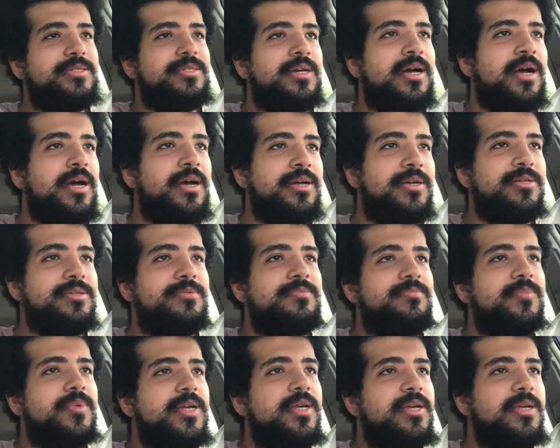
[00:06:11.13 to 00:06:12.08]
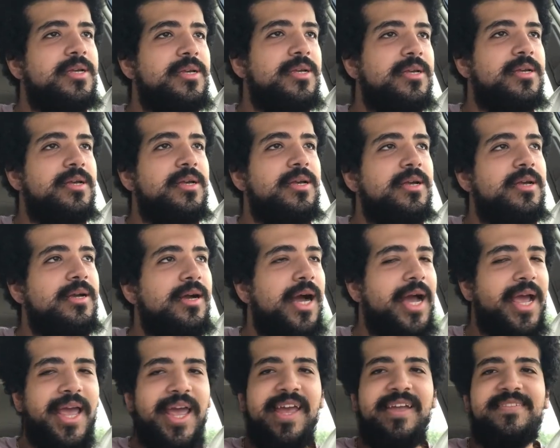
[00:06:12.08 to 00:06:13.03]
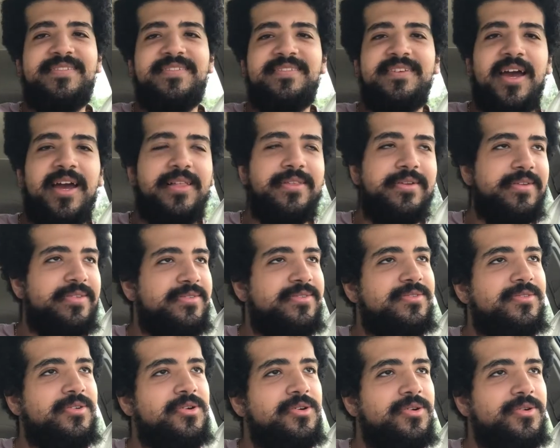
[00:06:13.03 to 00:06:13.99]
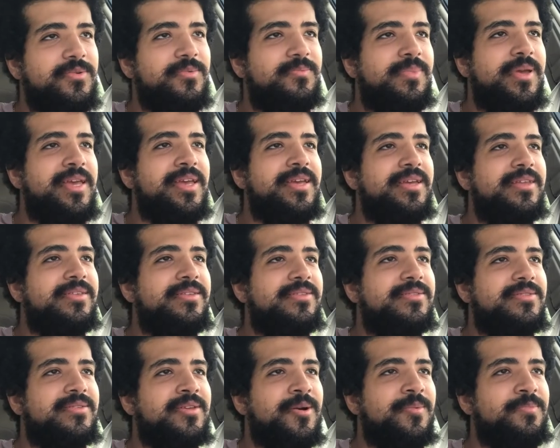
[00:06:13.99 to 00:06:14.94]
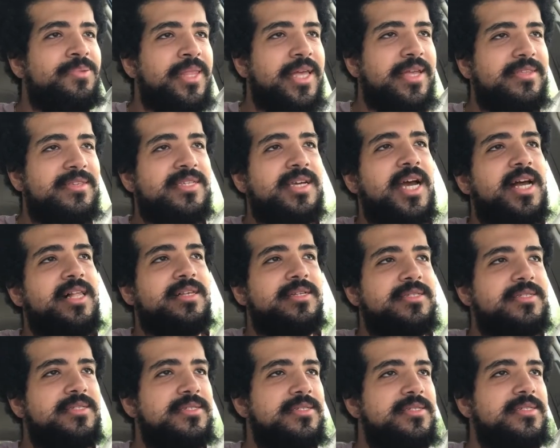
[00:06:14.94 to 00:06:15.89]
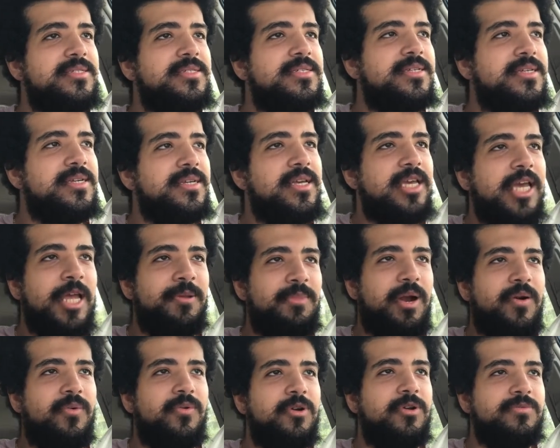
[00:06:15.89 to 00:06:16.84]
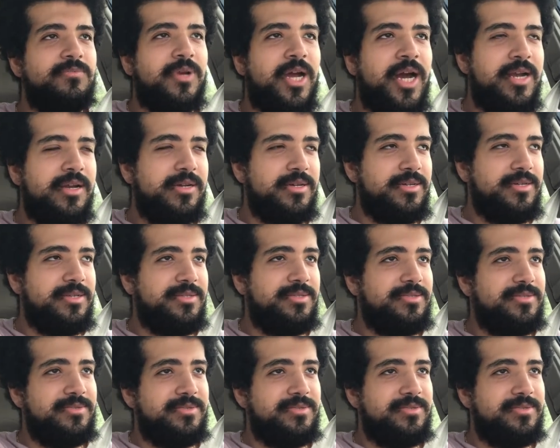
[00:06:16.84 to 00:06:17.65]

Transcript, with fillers: Uh, I hate silence, so being in complete silence in my room kind of